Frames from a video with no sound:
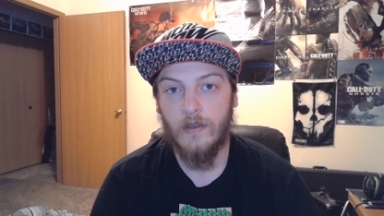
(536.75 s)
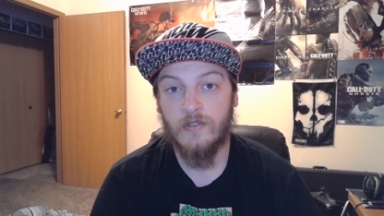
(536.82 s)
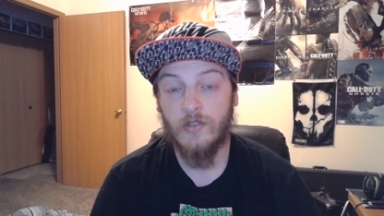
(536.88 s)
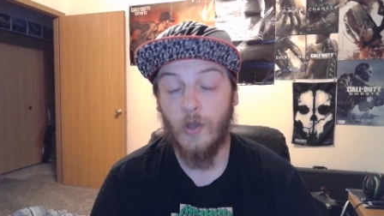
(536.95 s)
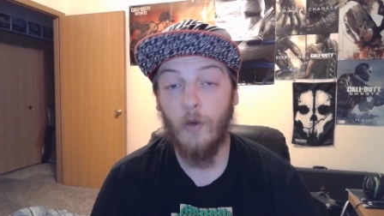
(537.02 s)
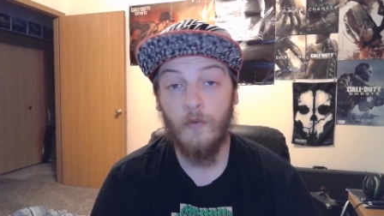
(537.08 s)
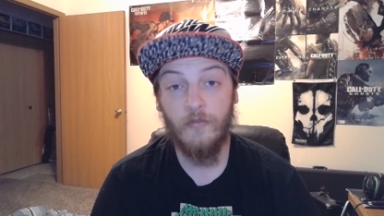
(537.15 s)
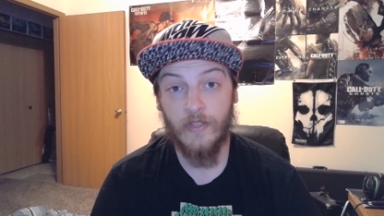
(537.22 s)
So
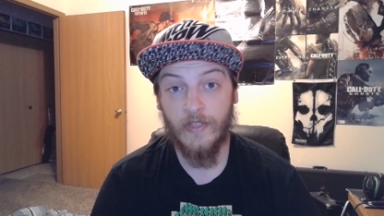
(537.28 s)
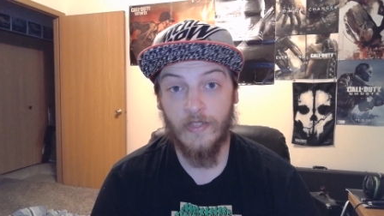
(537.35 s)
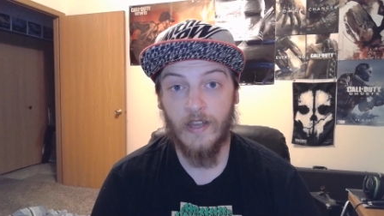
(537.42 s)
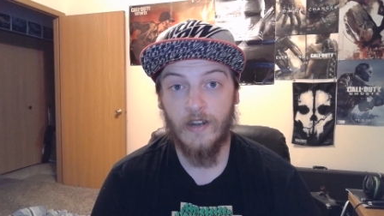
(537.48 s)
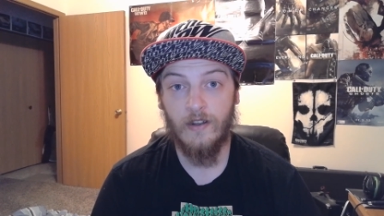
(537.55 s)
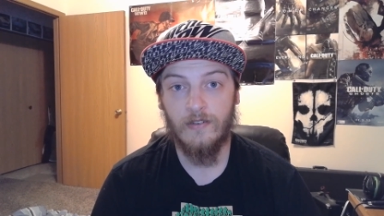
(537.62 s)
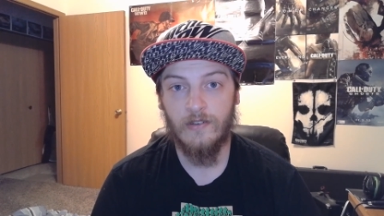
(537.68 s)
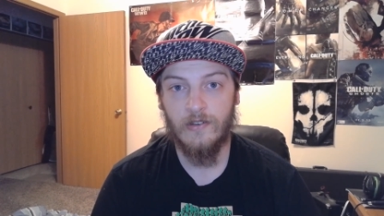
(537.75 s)
hopefully that
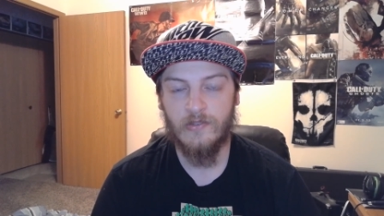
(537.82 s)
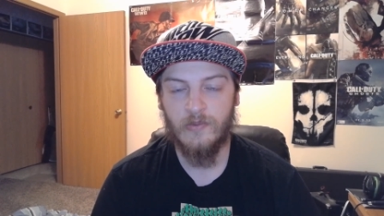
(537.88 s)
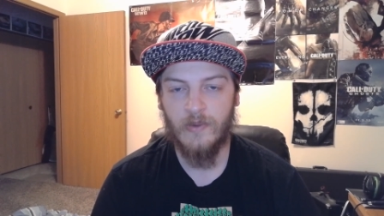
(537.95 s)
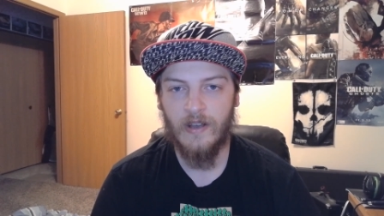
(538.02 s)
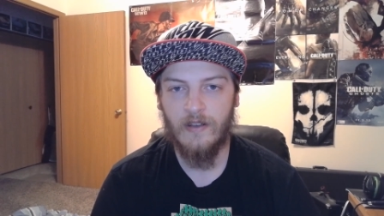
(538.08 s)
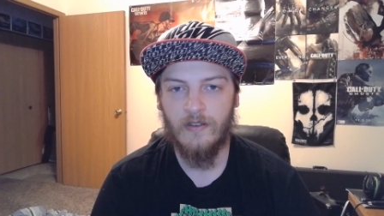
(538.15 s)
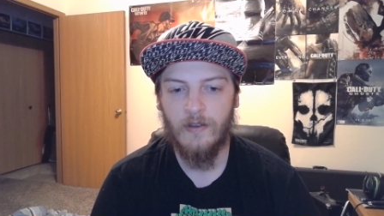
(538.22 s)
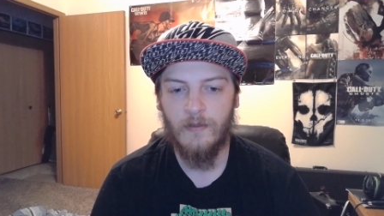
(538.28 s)
all goes
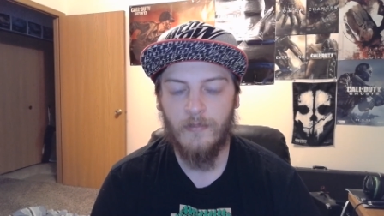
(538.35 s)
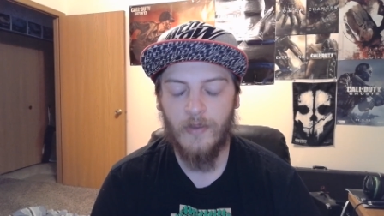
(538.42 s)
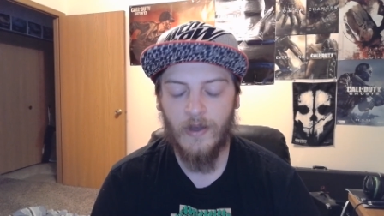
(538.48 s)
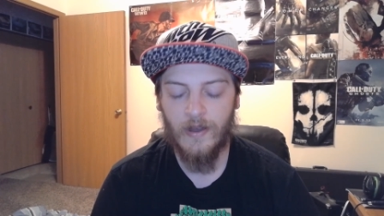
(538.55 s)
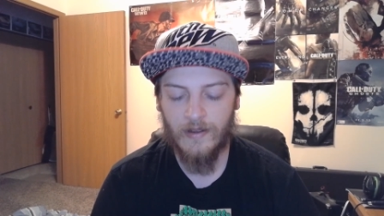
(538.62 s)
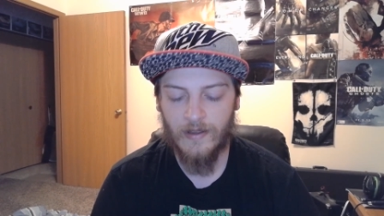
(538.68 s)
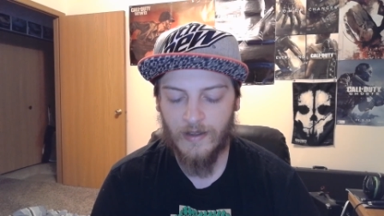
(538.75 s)
well. But